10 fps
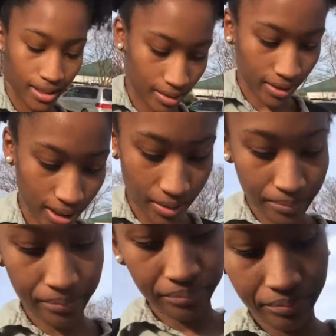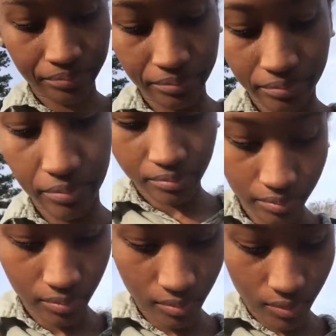There we go.
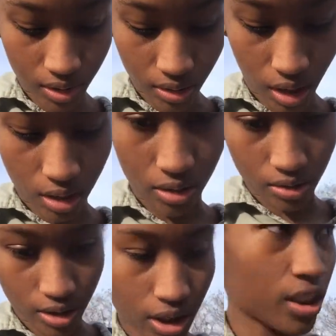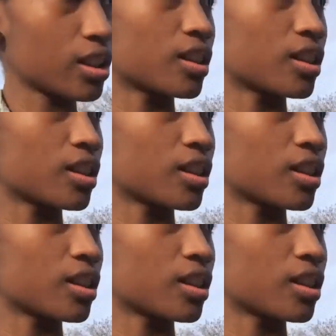Lock the door.